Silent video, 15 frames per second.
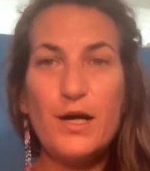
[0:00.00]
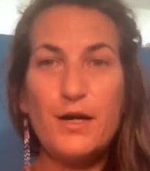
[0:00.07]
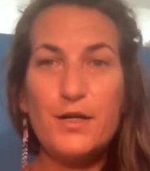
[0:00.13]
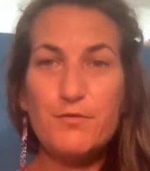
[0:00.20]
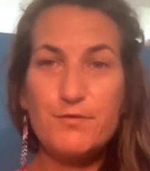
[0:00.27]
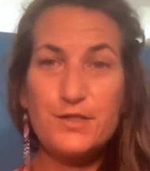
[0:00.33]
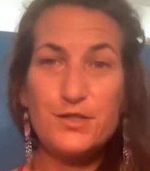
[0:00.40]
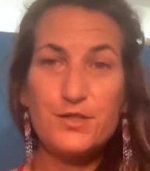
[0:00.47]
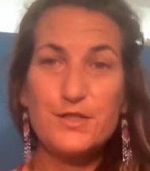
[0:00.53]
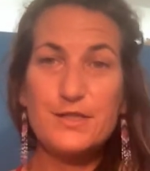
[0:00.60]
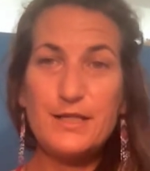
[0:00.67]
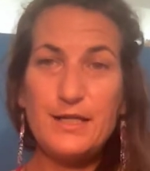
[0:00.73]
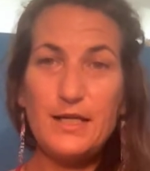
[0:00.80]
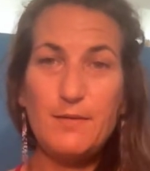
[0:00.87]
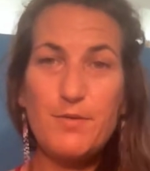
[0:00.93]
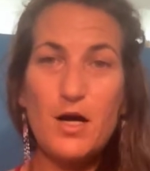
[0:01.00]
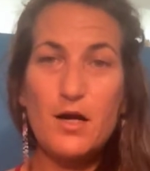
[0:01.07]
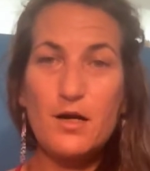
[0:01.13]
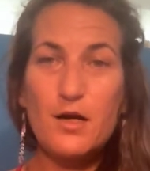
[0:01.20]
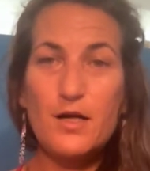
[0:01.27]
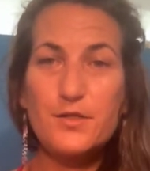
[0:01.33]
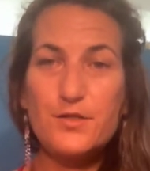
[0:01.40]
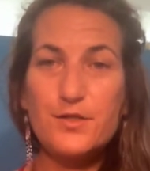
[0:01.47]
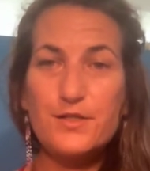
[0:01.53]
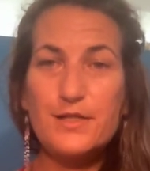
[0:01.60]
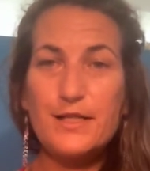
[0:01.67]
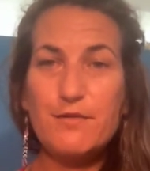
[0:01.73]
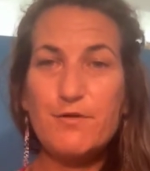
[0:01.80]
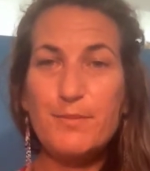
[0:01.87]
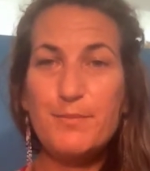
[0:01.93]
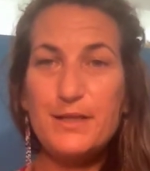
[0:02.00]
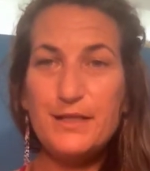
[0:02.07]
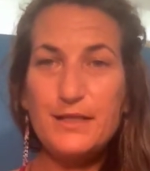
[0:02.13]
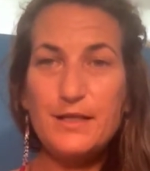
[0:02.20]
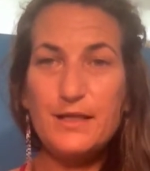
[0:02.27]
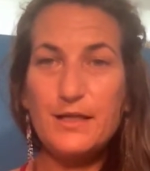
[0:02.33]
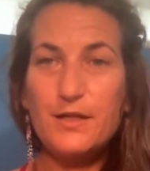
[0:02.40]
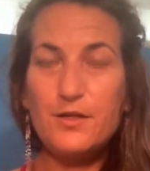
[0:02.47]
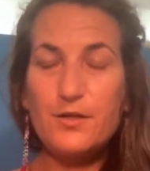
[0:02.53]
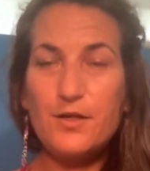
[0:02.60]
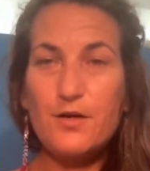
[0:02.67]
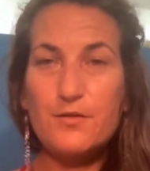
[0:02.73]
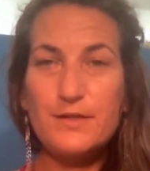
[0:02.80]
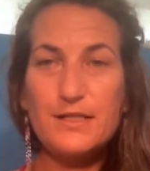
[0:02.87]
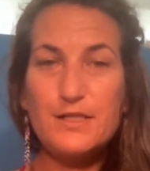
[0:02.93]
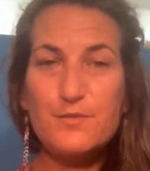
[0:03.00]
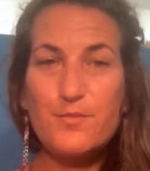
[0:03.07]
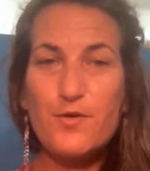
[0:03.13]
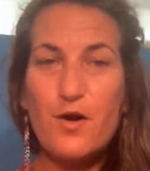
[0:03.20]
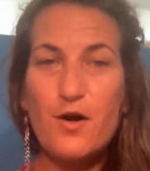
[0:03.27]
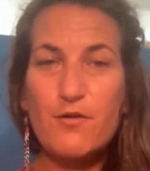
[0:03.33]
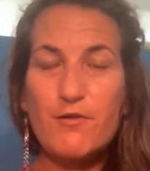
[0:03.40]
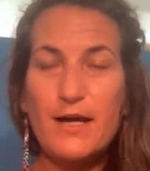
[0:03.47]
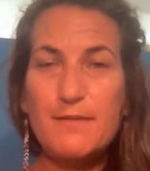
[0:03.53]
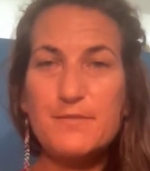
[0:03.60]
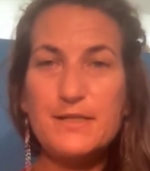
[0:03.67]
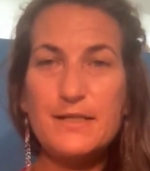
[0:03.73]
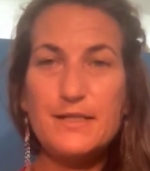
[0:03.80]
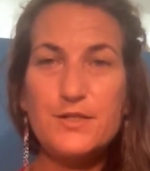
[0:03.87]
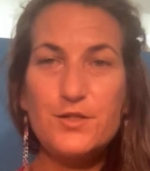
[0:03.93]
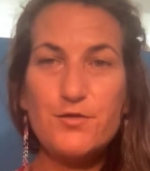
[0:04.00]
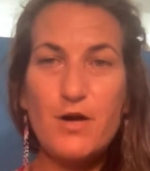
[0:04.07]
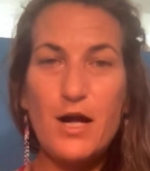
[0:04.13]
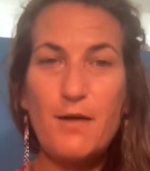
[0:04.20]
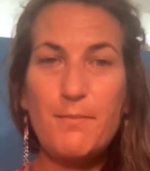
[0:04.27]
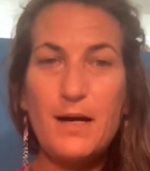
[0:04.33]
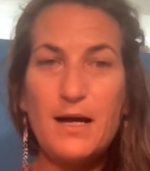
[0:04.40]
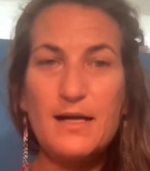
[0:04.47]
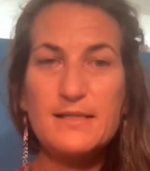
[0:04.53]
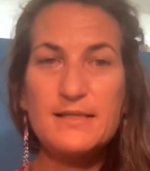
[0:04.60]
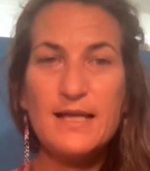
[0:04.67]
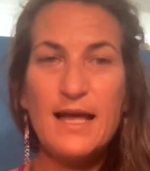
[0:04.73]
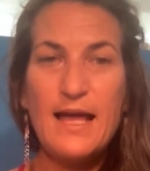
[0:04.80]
you will just keep unconsciously repeating, you know, these programs, these traumas,